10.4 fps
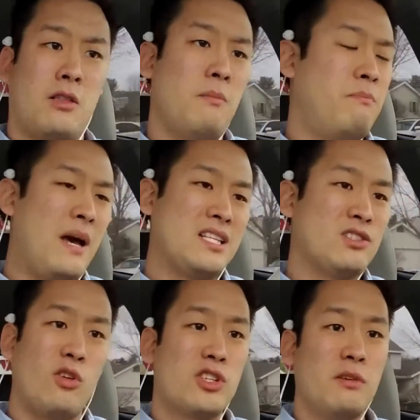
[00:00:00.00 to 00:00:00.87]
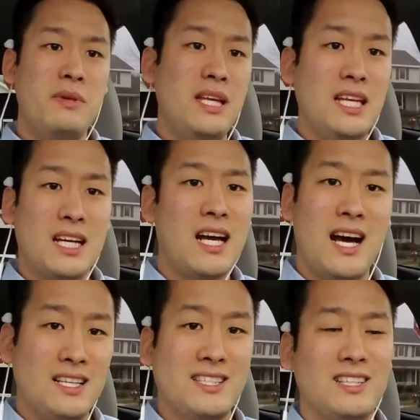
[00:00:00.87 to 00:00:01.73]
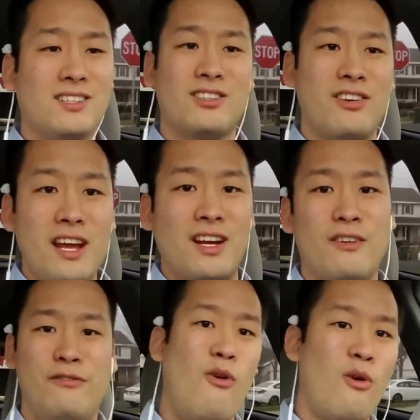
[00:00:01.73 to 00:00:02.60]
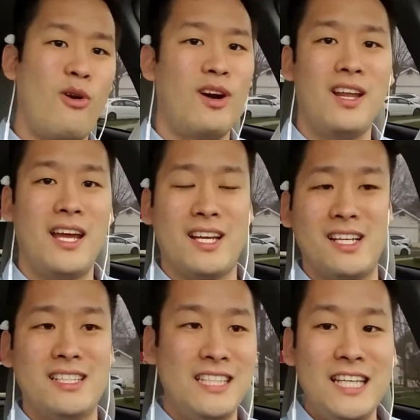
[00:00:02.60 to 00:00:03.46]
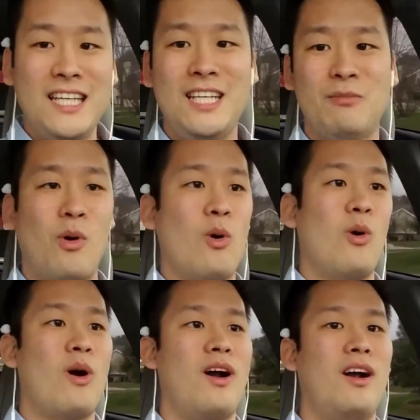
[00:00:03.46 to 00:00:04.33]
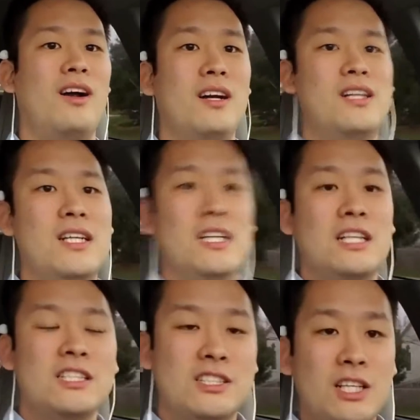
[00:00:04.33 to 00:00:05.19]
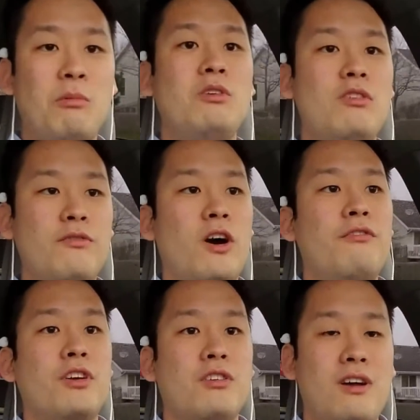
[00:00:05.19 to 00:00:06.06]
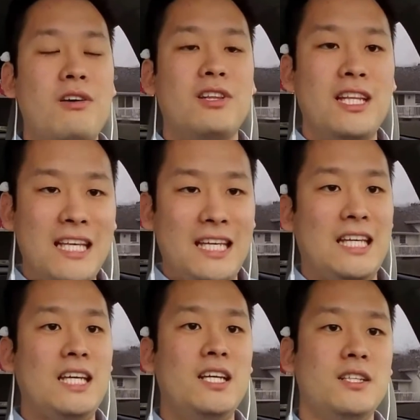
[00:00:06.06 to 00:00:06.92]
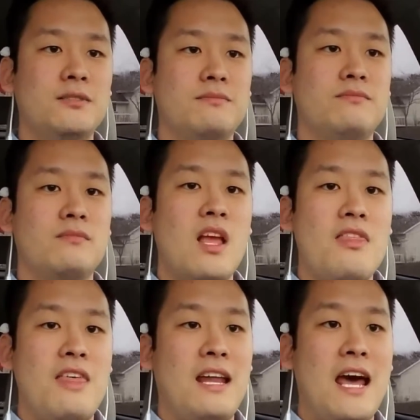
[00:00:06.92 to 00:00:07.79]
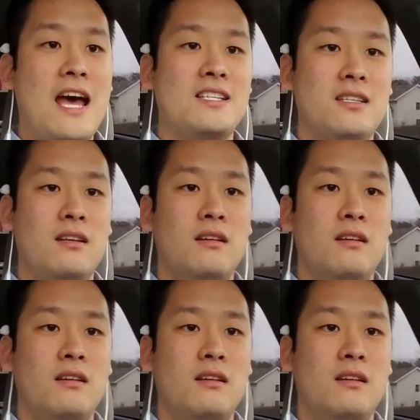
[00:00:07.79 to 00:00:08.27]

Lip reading: the best social media content creator for like a team, or someone revolving around League that has